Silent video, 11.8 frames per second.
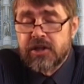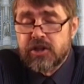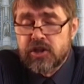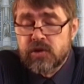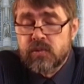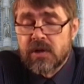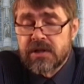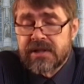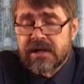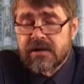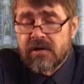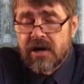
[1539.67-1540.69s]
you will
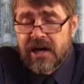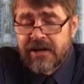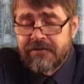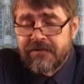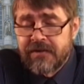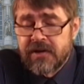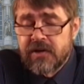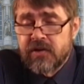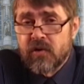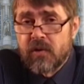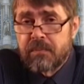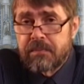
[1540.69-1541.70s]
derive
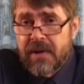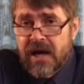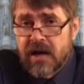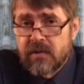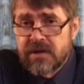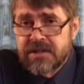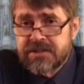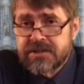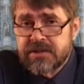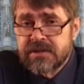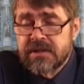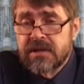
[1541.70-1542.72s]
your
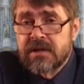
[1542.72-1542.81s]
powers